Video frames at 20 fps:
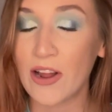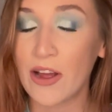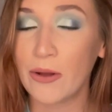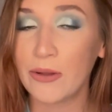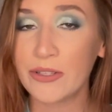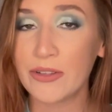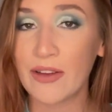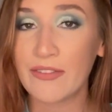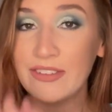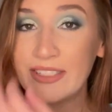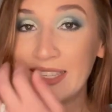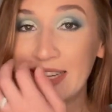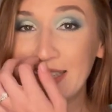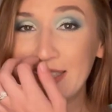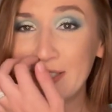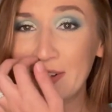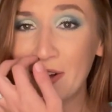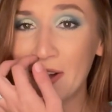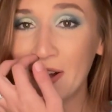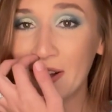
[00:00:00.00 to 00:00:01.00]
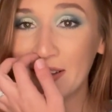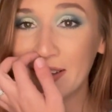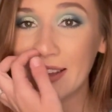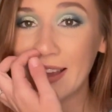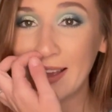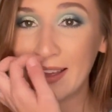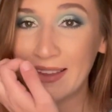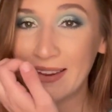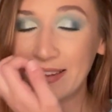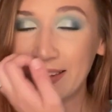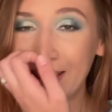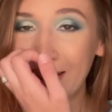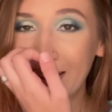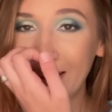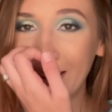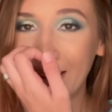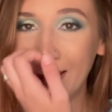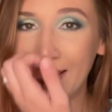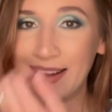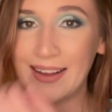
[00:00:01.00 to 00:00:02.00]
I also have a TikTok, and
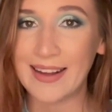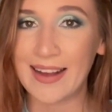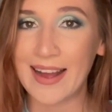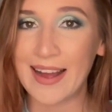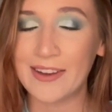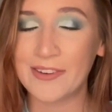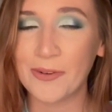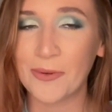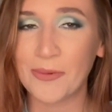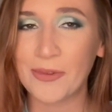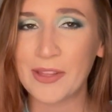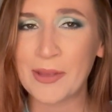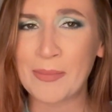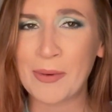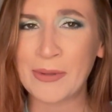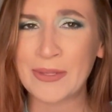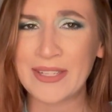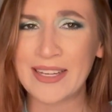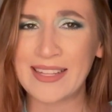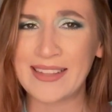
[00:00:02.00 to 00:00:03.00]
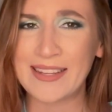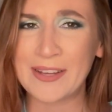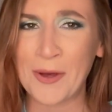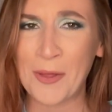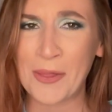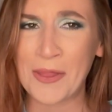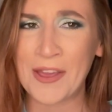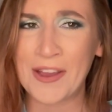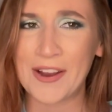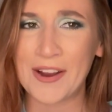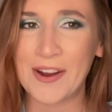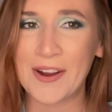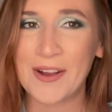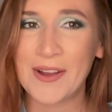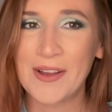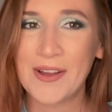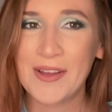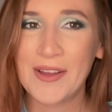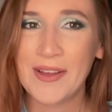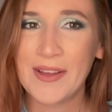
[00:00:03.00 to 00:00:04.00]
I don't really post anything on there,
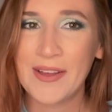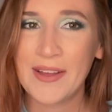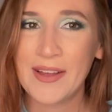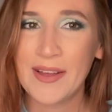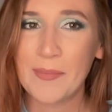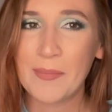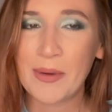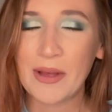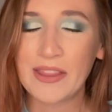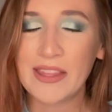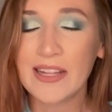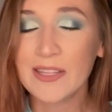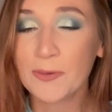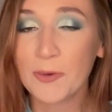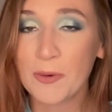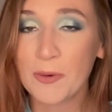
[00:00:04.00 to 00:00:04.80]
but that's one